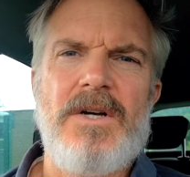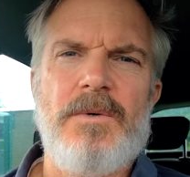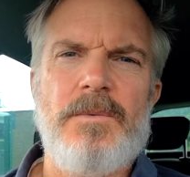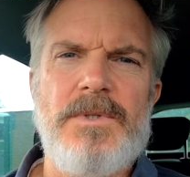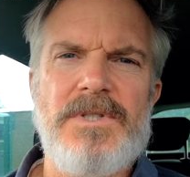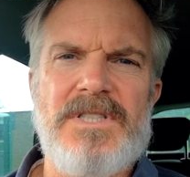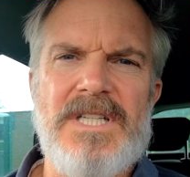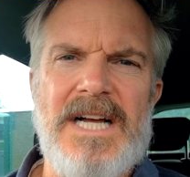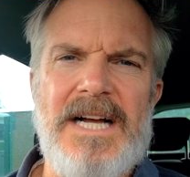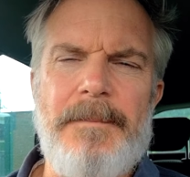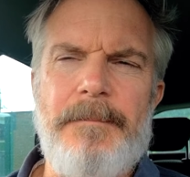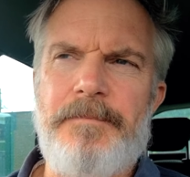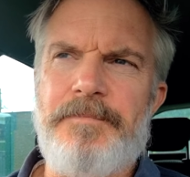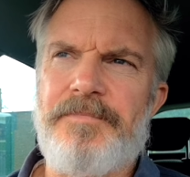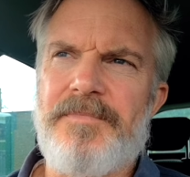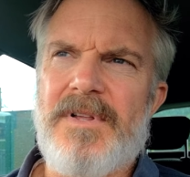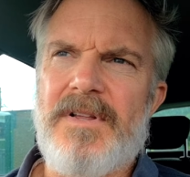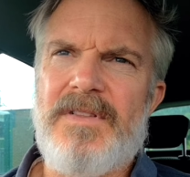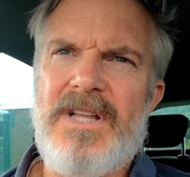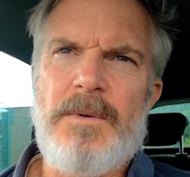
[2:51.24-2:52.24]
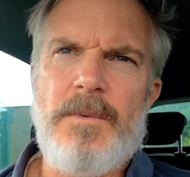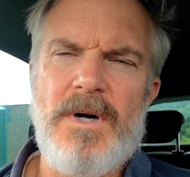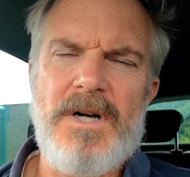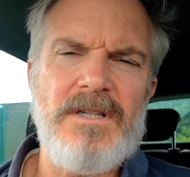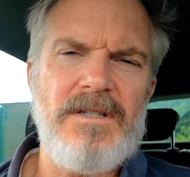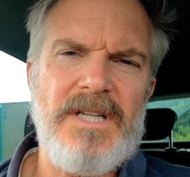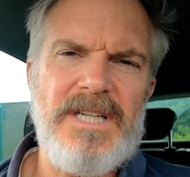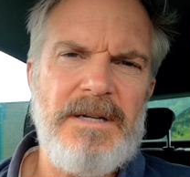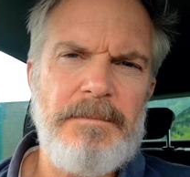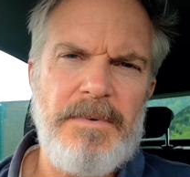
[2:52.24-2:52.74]
was that they
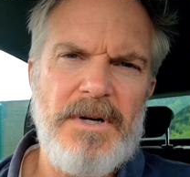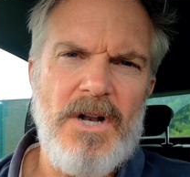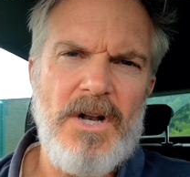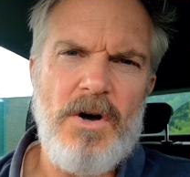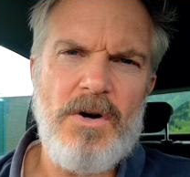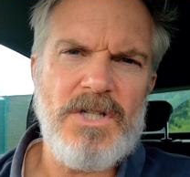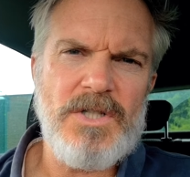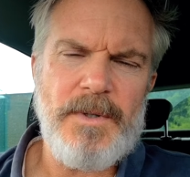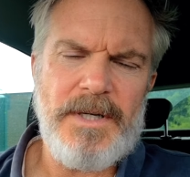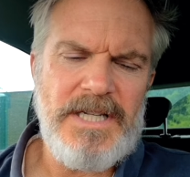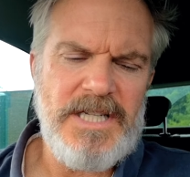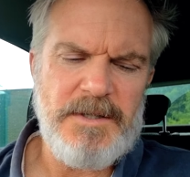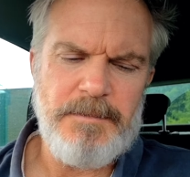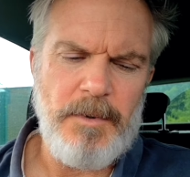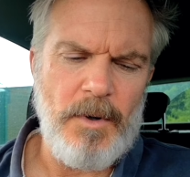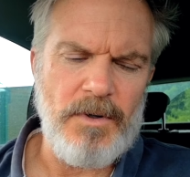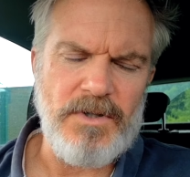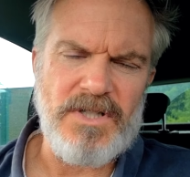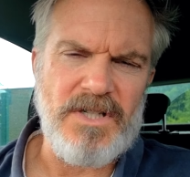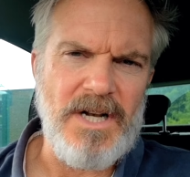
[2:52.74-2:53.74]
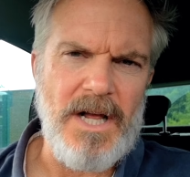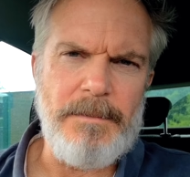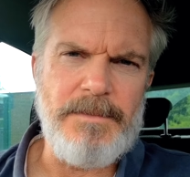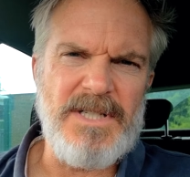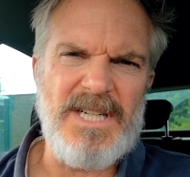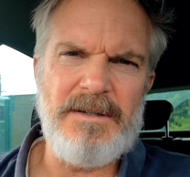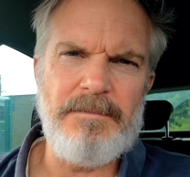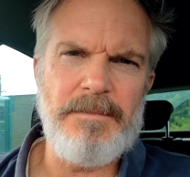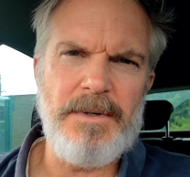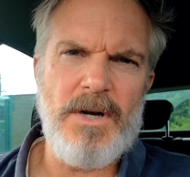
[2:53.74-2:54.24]
didn't belong to any sports clubs.
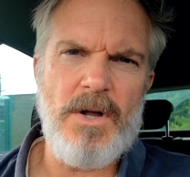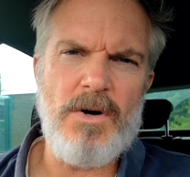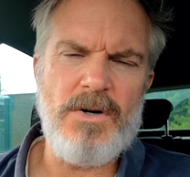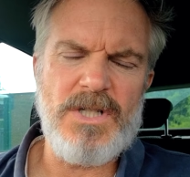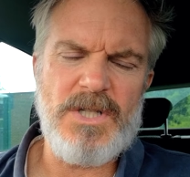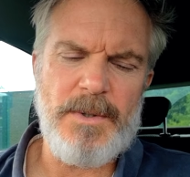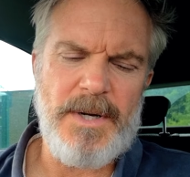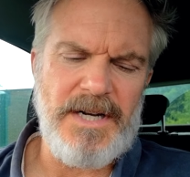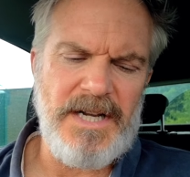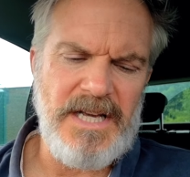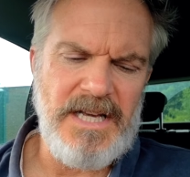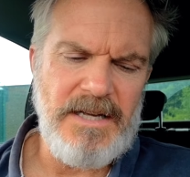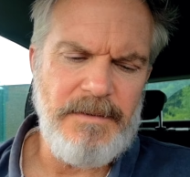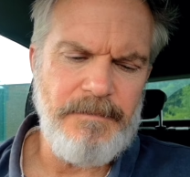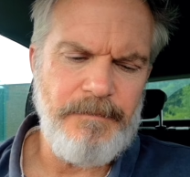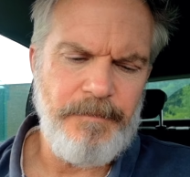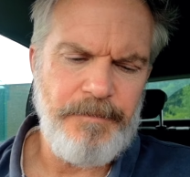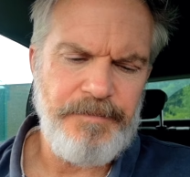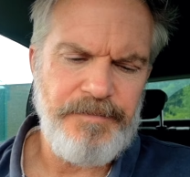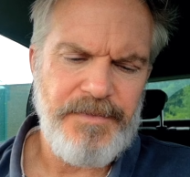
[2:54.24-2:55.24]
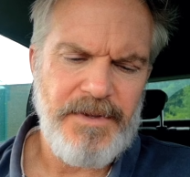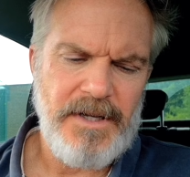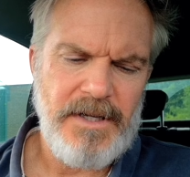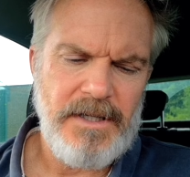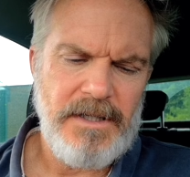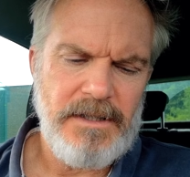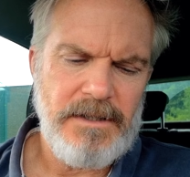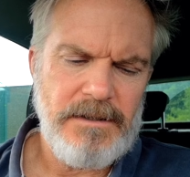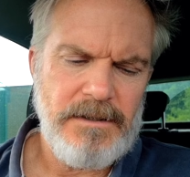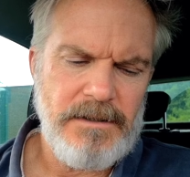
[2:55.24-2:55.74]
They didn't belong to any,
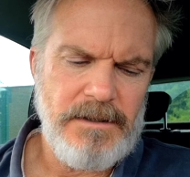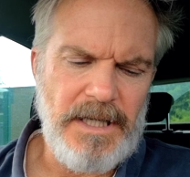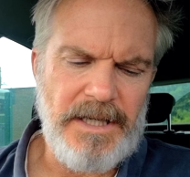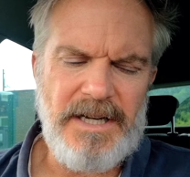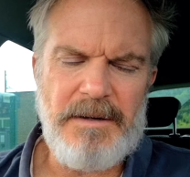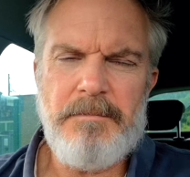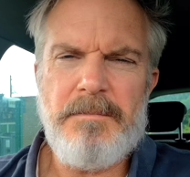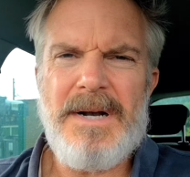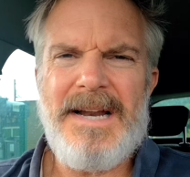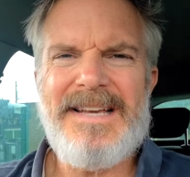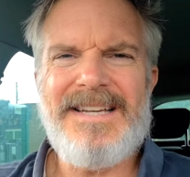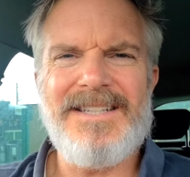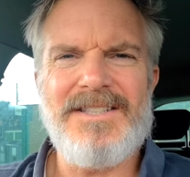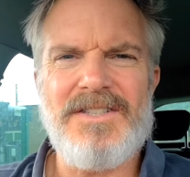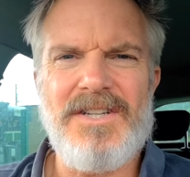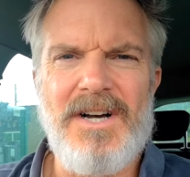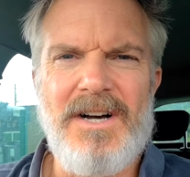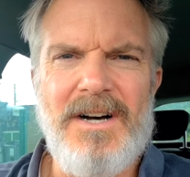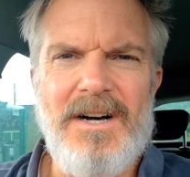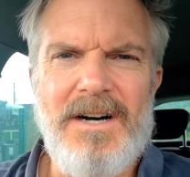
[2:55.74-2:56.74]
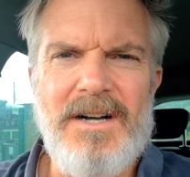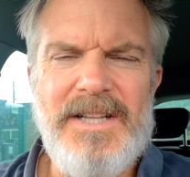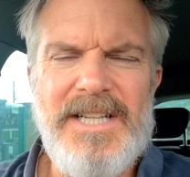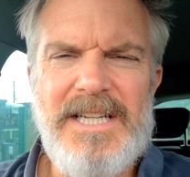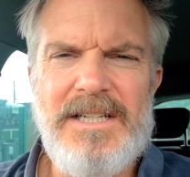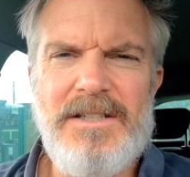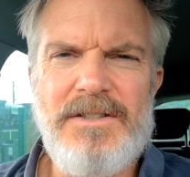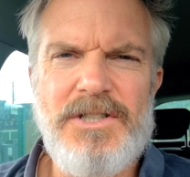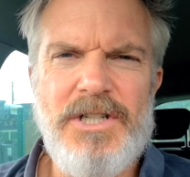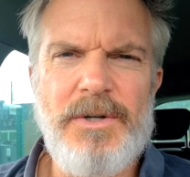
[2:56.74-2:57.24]
they didn't play guitar. They
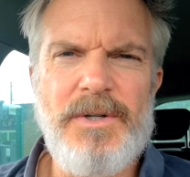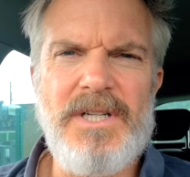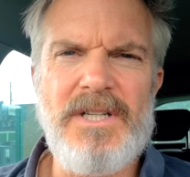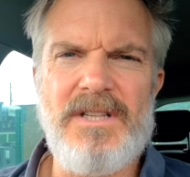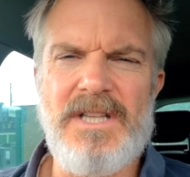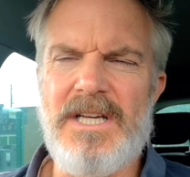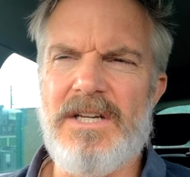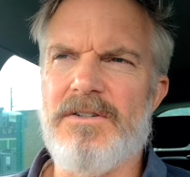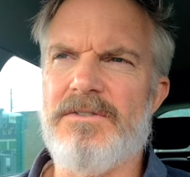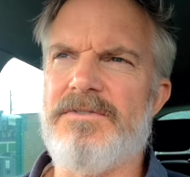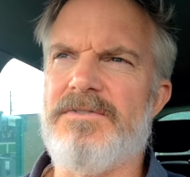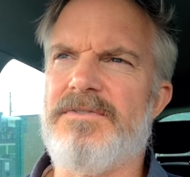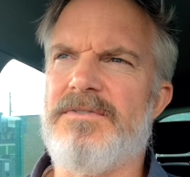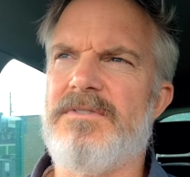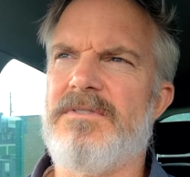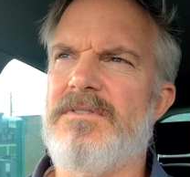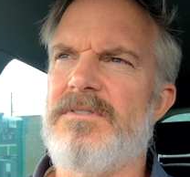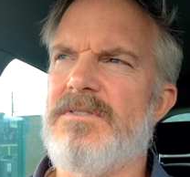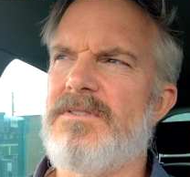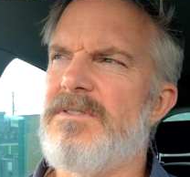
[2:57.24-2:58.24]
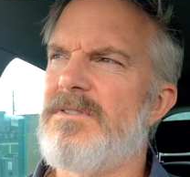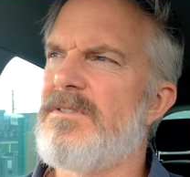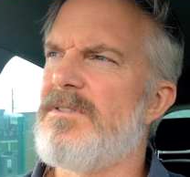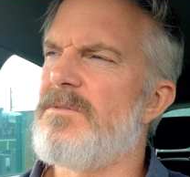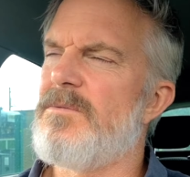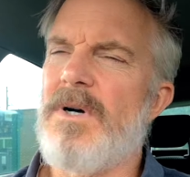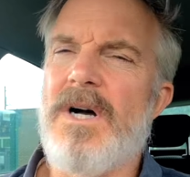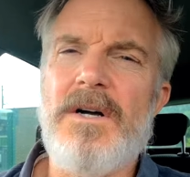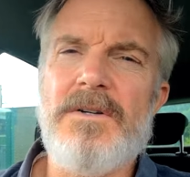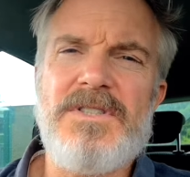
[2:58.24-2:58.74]
didn't do anything of,
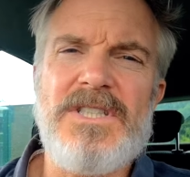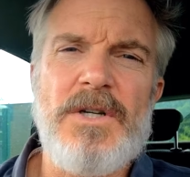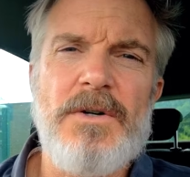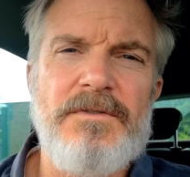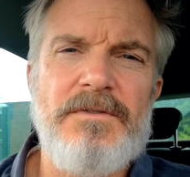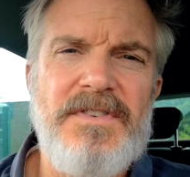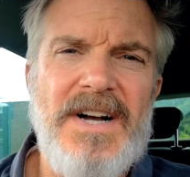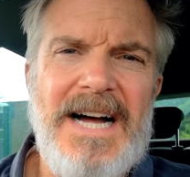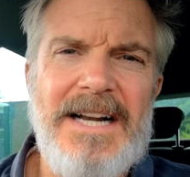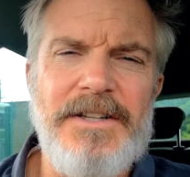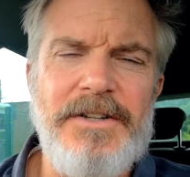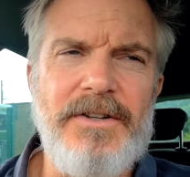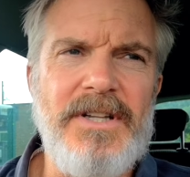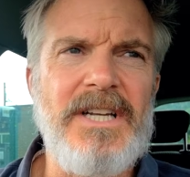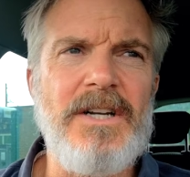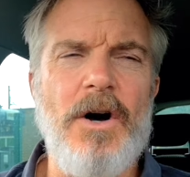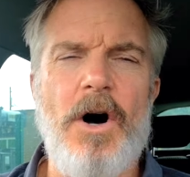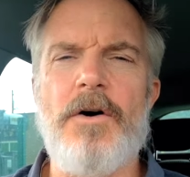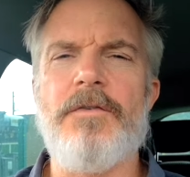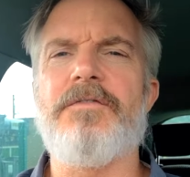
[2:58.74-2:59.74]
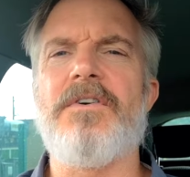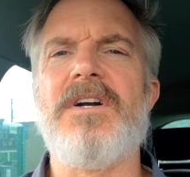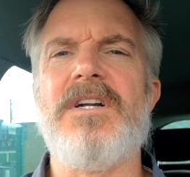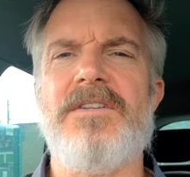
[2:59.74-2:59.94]
what I would say, of value. They didn't offer